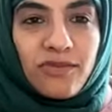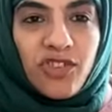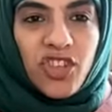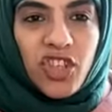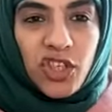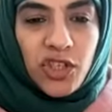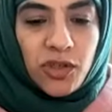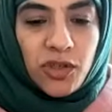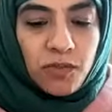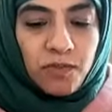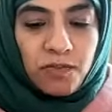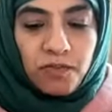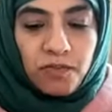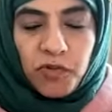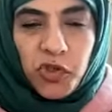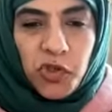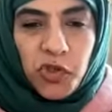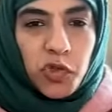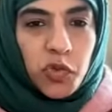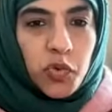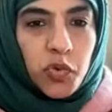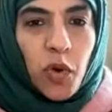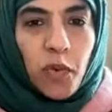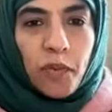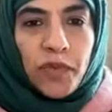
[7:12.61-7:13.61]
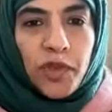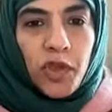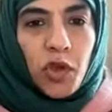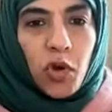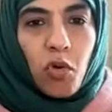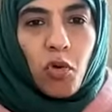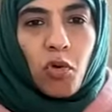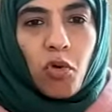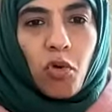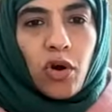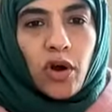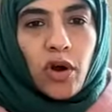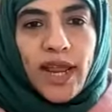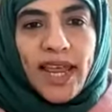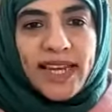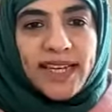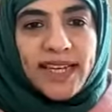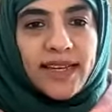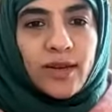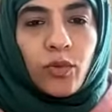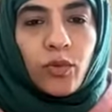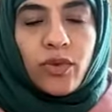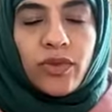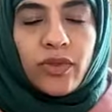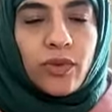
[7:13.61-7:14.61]
just swap the or
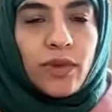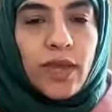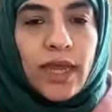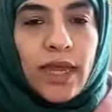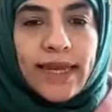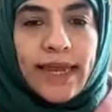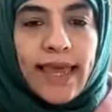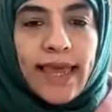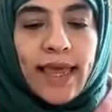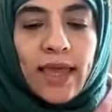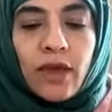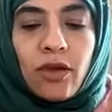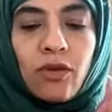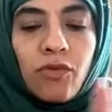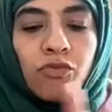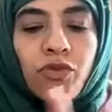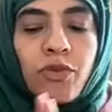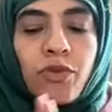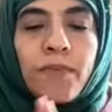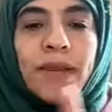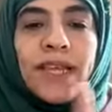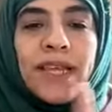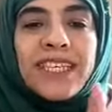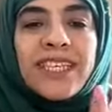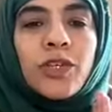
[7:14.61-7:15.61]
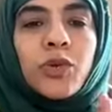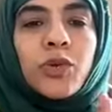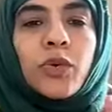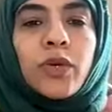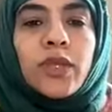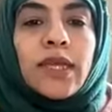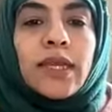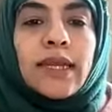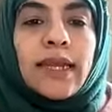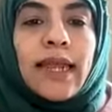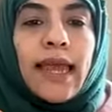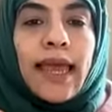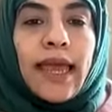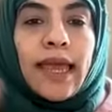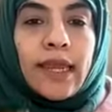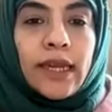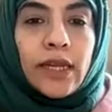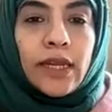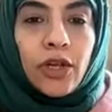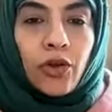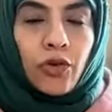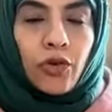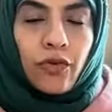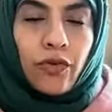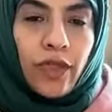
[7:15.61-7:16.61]
and replace it with an
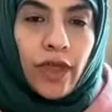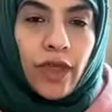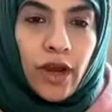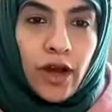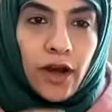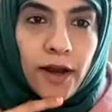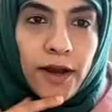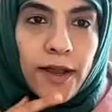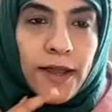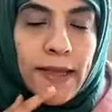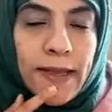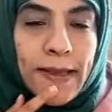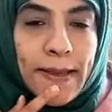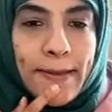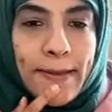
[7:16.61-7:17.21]
and on there